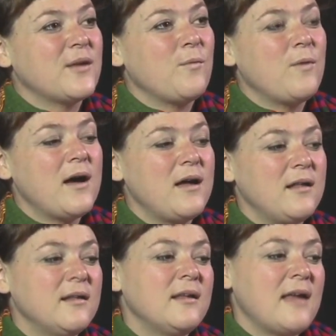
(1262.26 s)

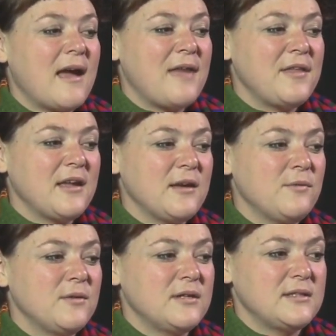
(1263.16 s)
Well, I think it
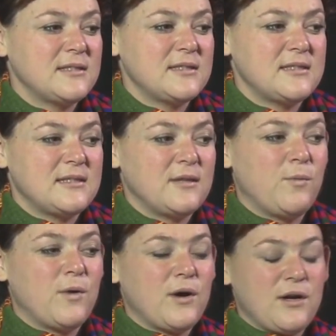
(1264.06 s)
was the
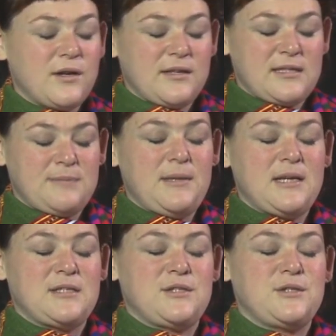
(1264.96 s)
word
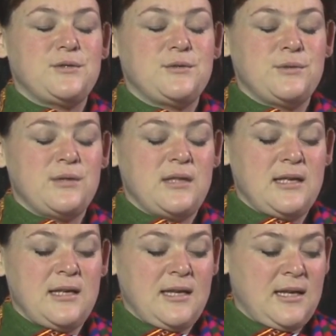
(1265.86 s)
speaks to
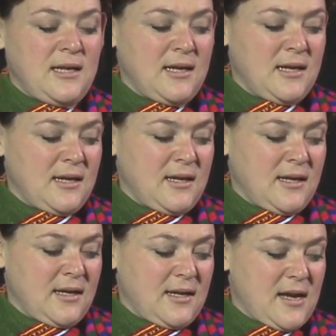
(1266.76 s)
the
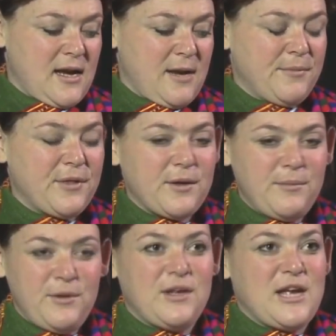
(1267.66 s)

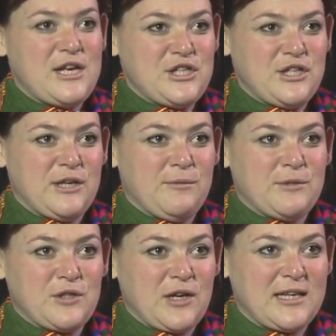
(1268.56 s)
communication that we're
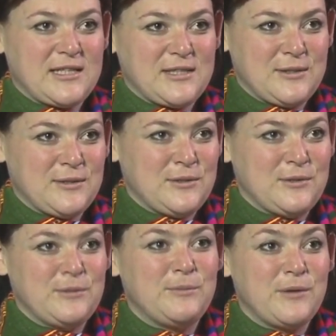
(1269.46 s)
trying
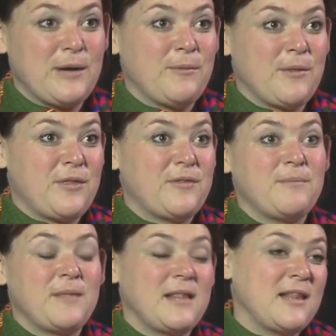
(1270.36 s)
to bring with
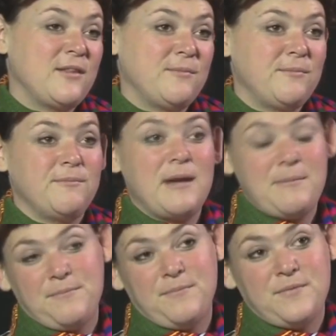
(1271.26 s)
something that
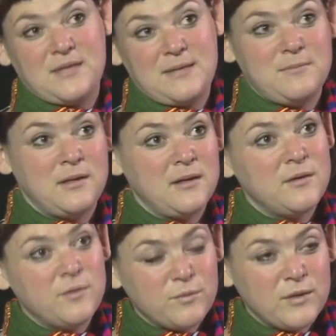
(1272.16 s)
might seem
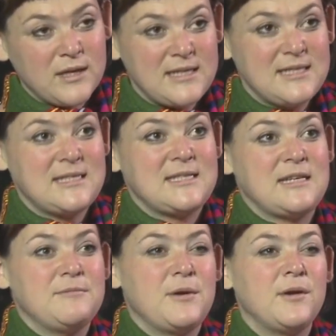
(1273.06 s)
really
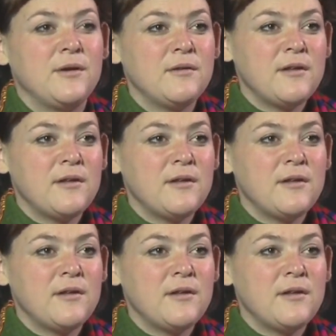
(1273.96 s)
distant, but